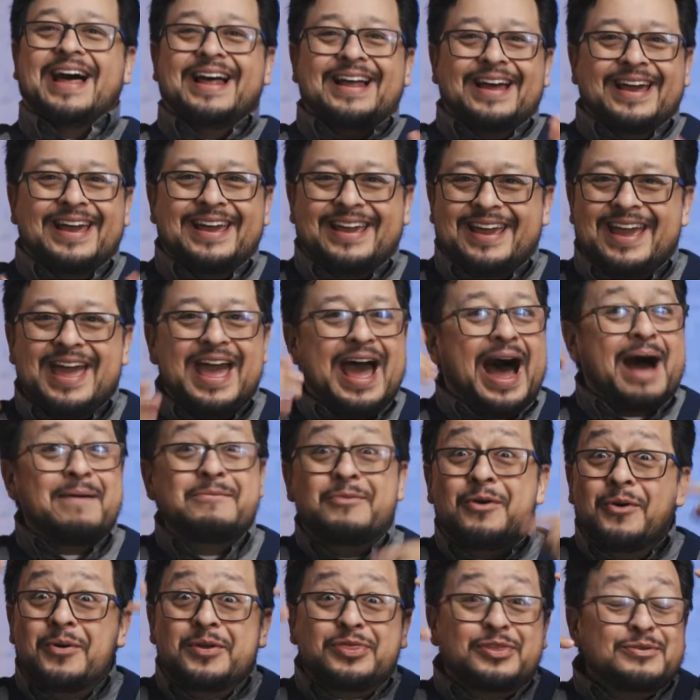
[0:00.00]
like, I'm
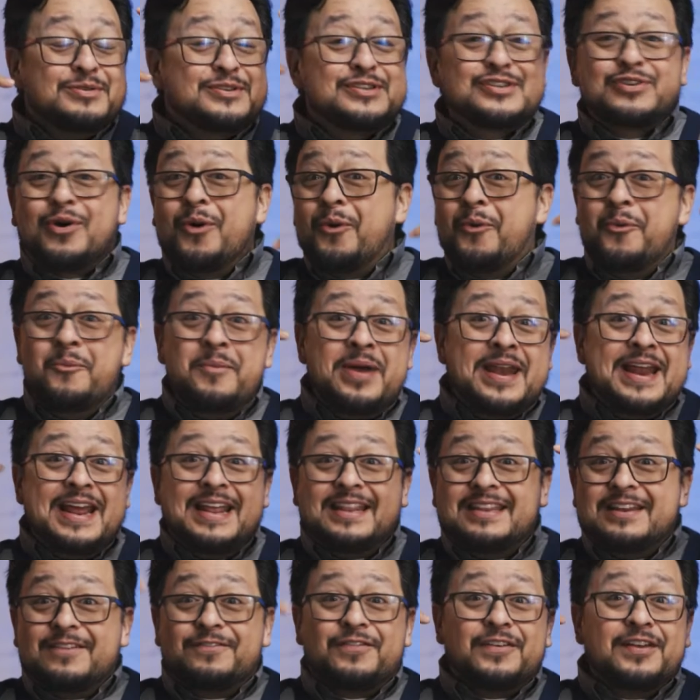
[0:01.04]
going through so many
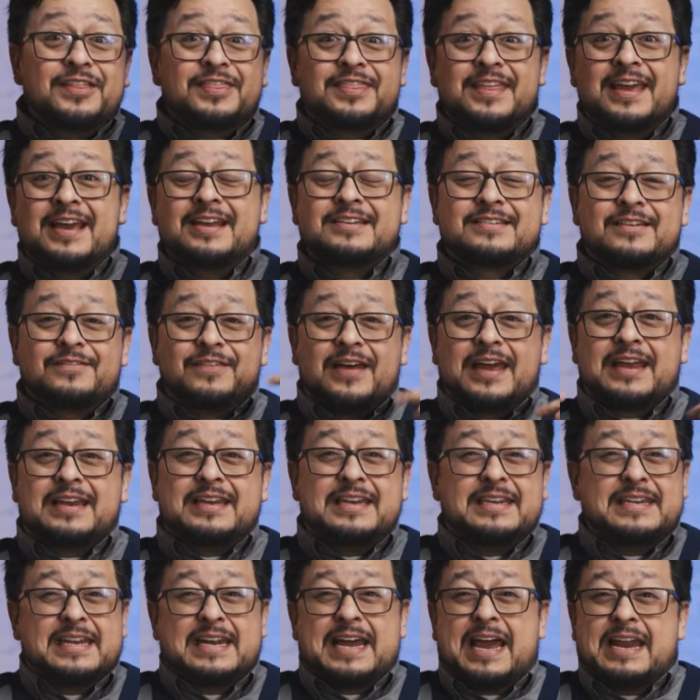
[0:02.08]
different things of like,
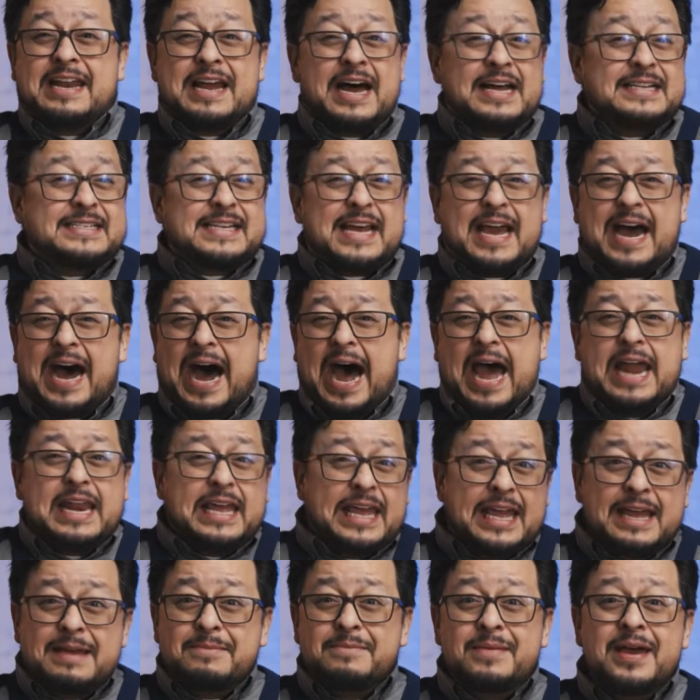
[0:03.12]
did I not say hi to
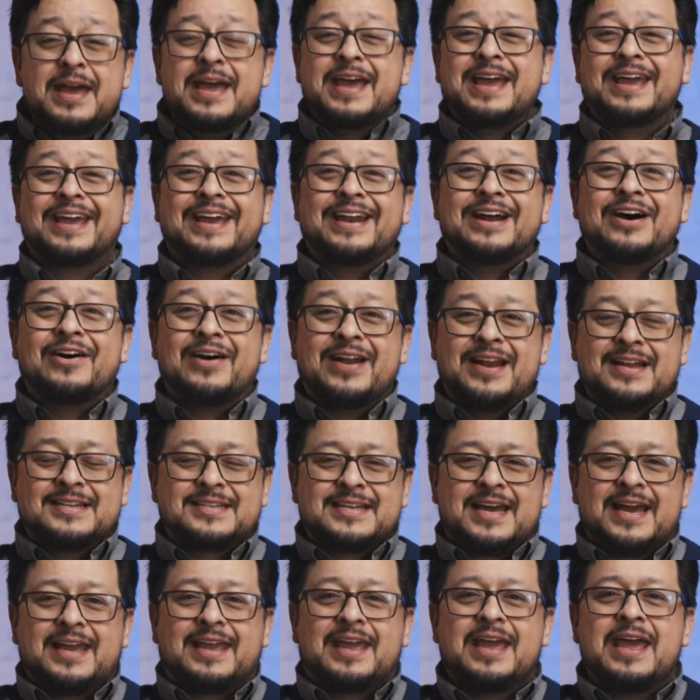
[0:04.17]
him? You know, and he's
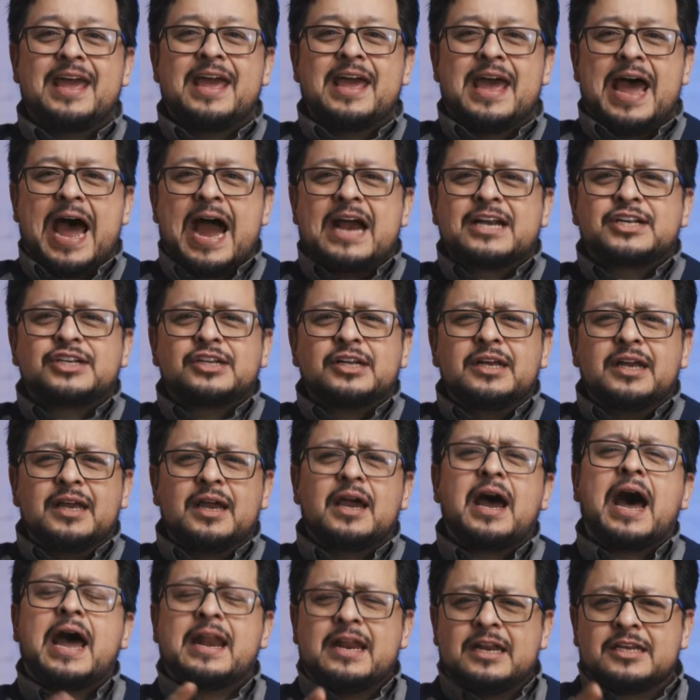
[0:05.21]
like,
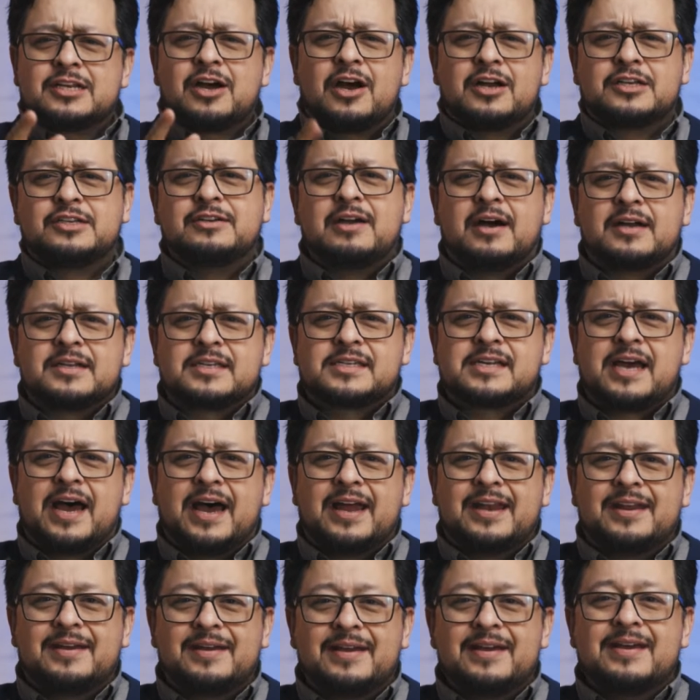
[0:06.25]
actually, I need to talk to you
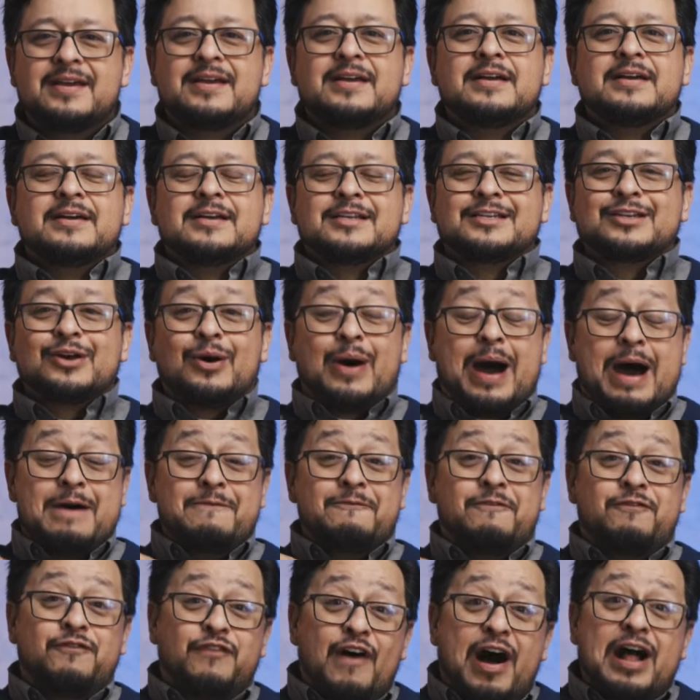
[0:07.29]
outside. So I'm
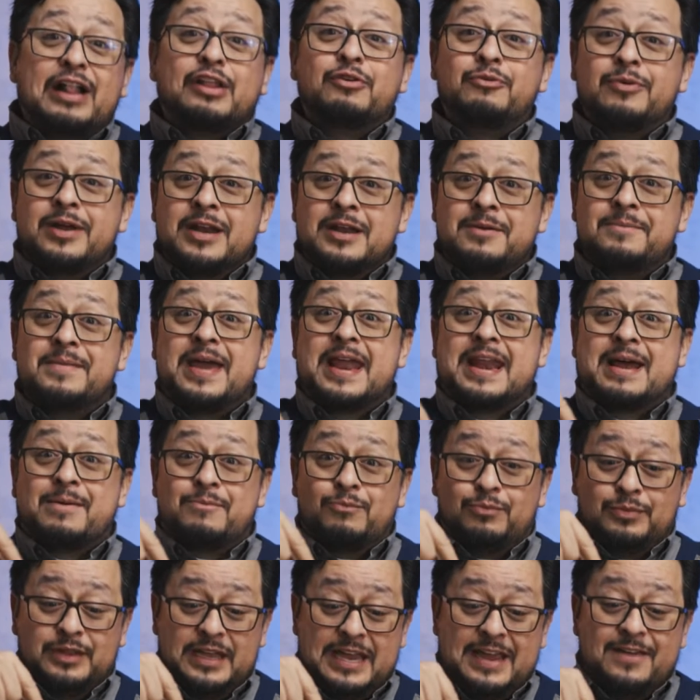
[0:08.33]
following him and
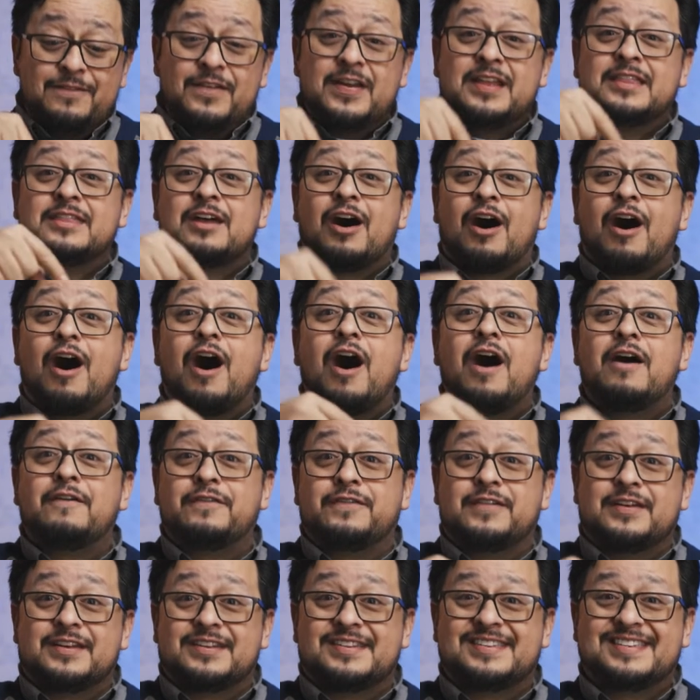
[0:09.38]
I'm leaving the
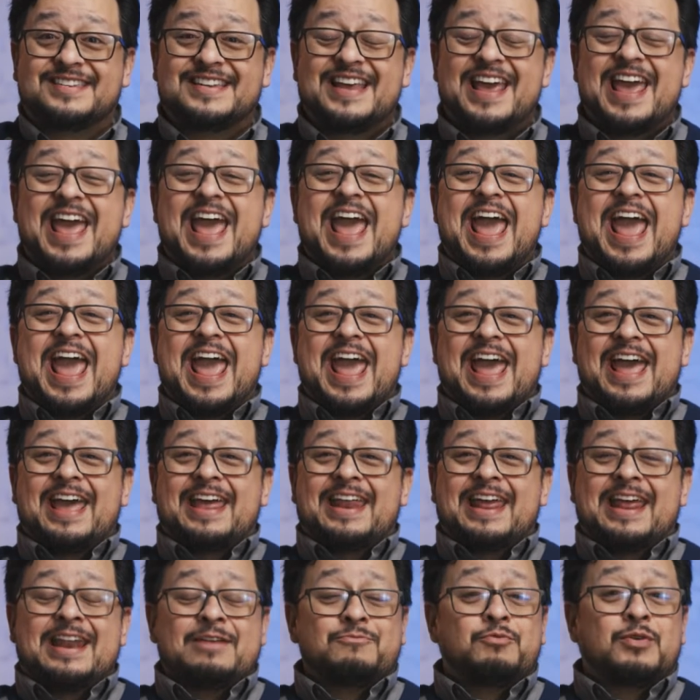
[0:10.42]
office.
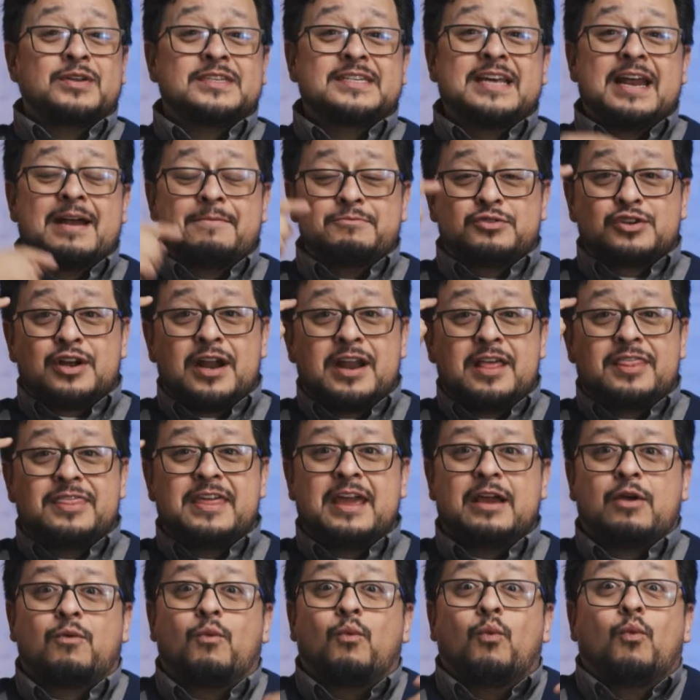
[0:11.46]
And, and once again, I'm trying to
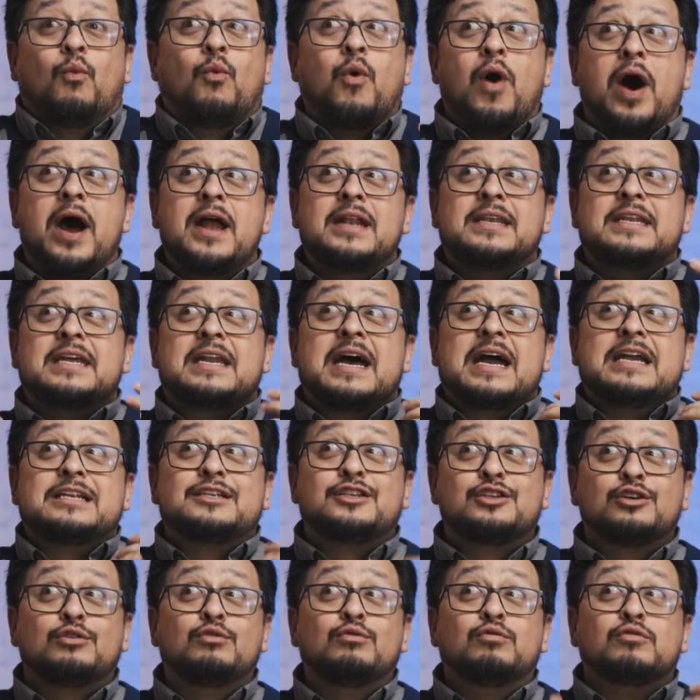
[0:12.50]
think, what did I
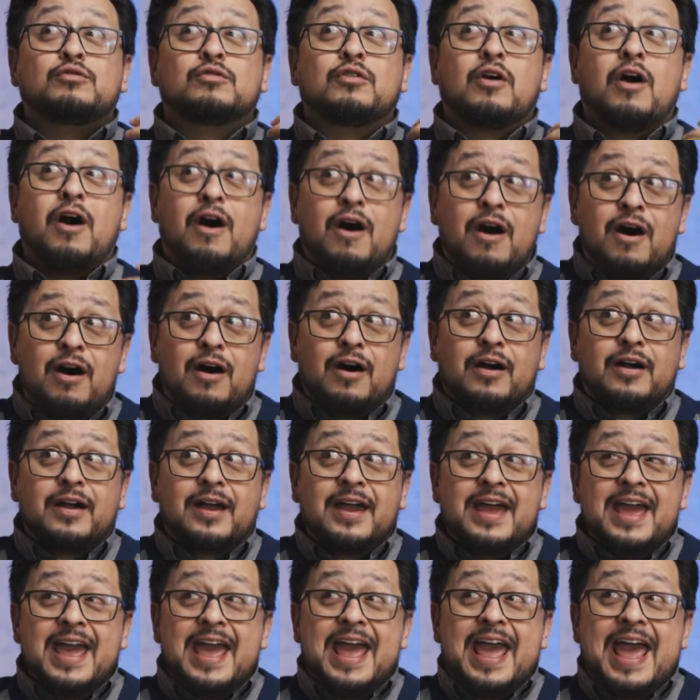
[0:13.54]
do wrong?
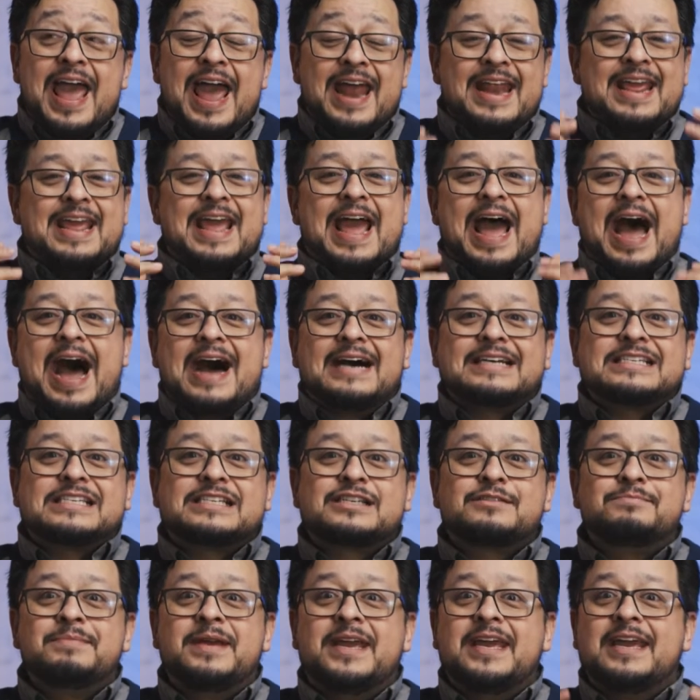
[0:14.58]
And he
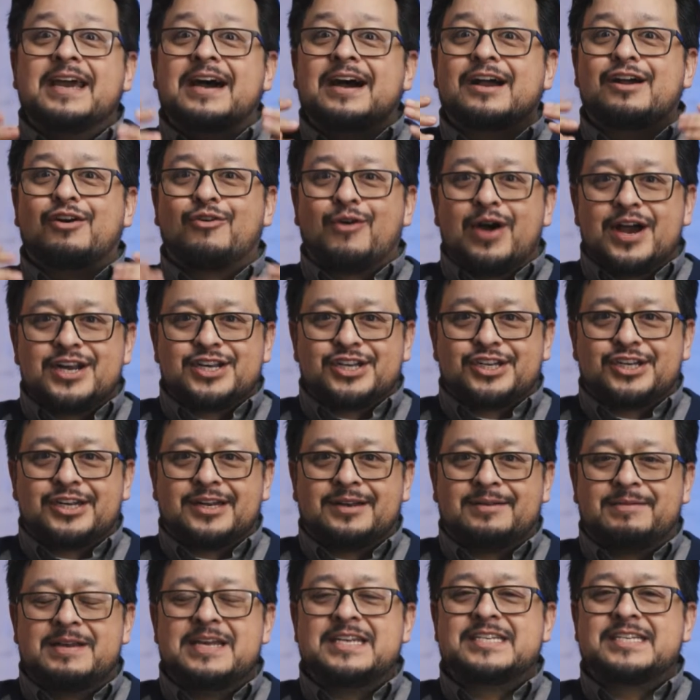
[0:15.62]
asks me a
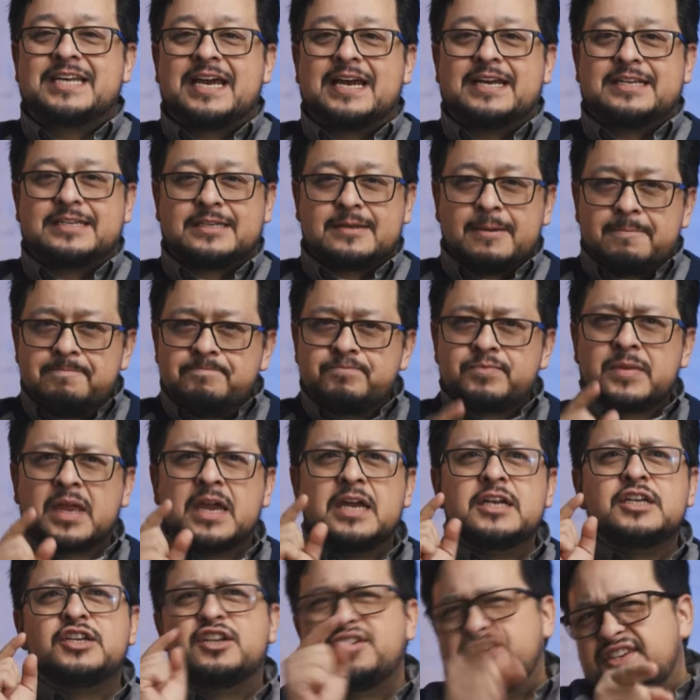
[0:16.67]
question. He says,
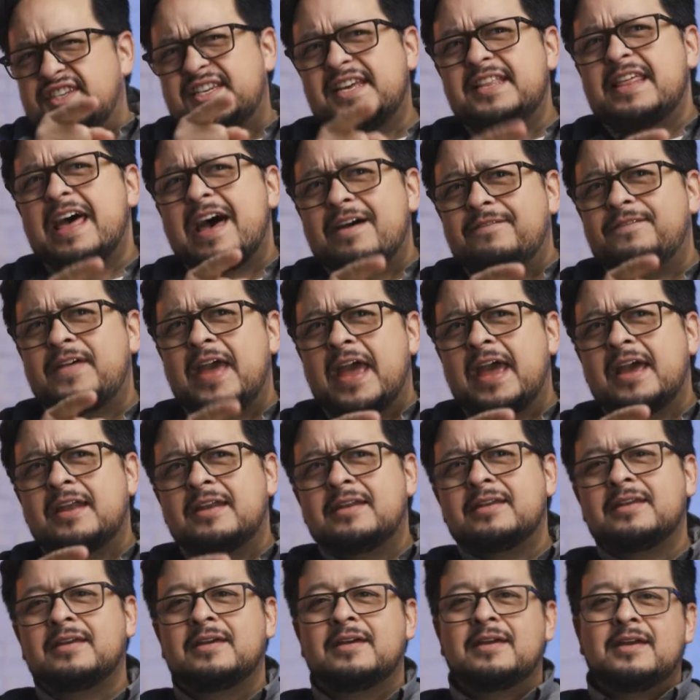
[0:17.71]
Do you see that
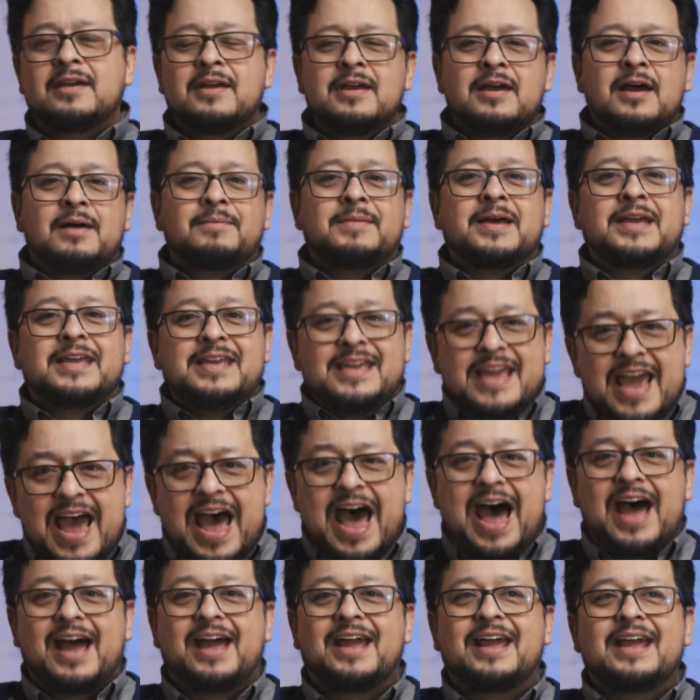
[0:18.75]
van? I'm like,
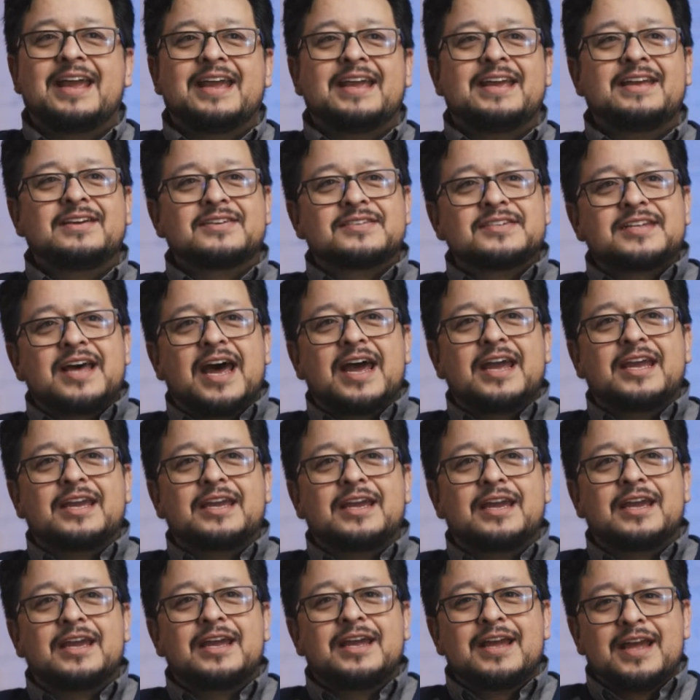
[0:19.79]
Yeah. He was like,
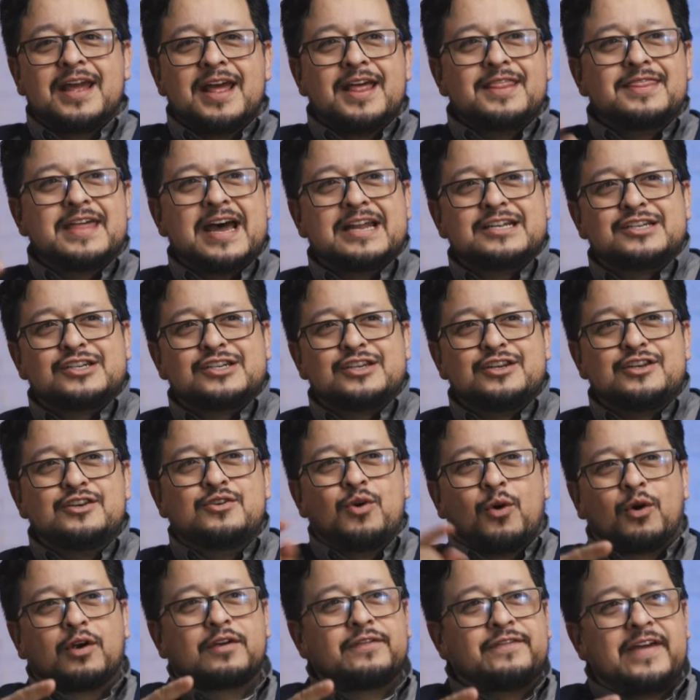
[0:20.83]
That's
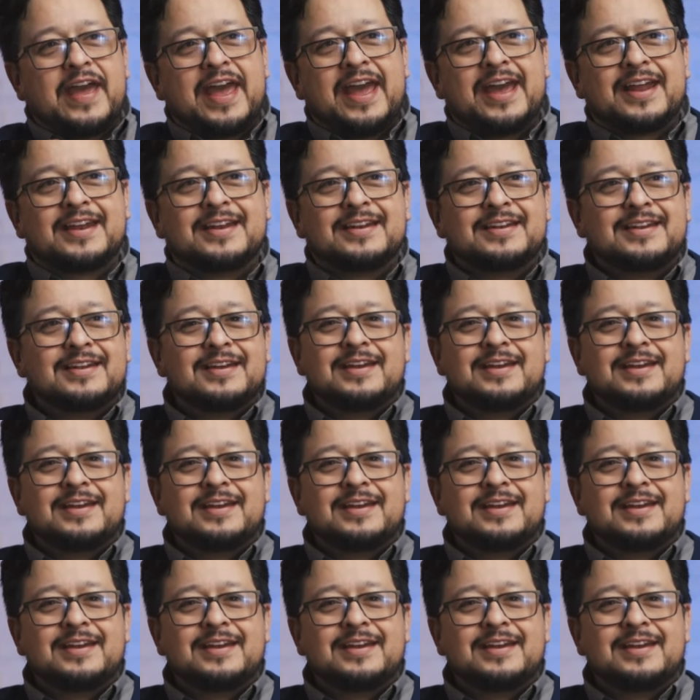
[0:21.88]
your van.